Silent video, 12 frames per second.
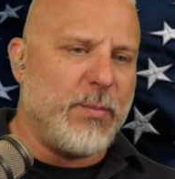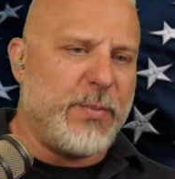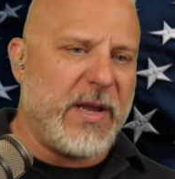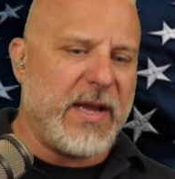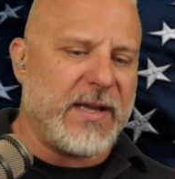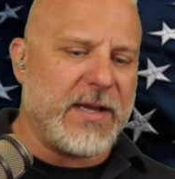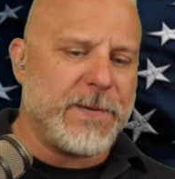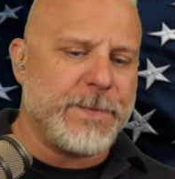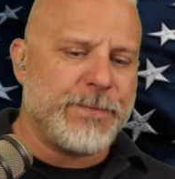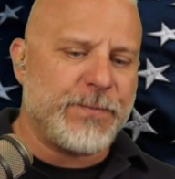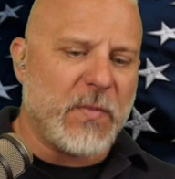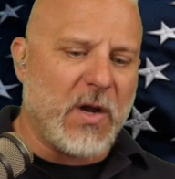big
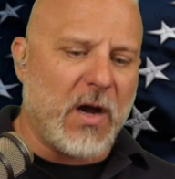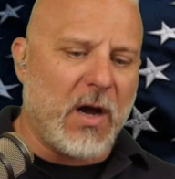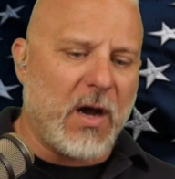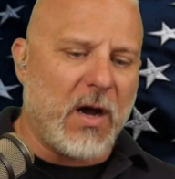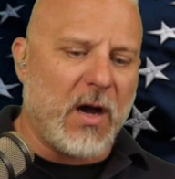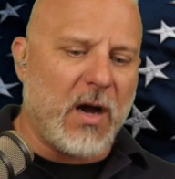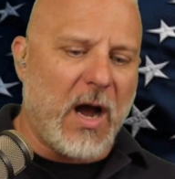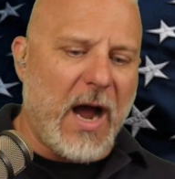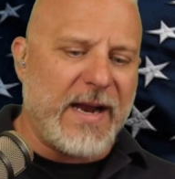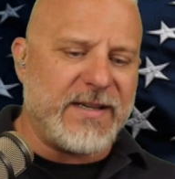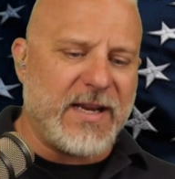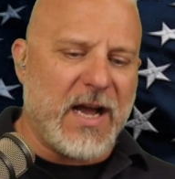
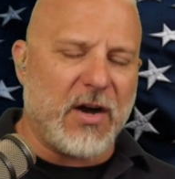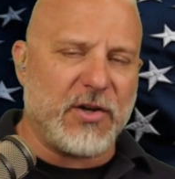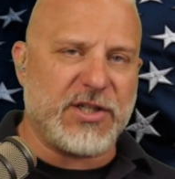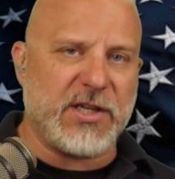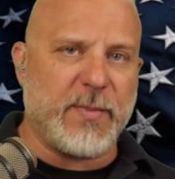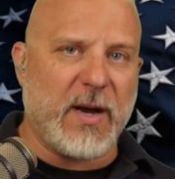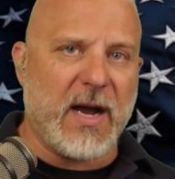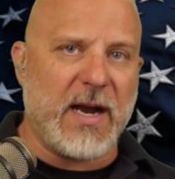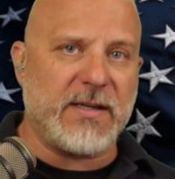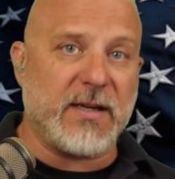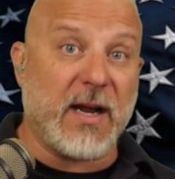ideology behind it.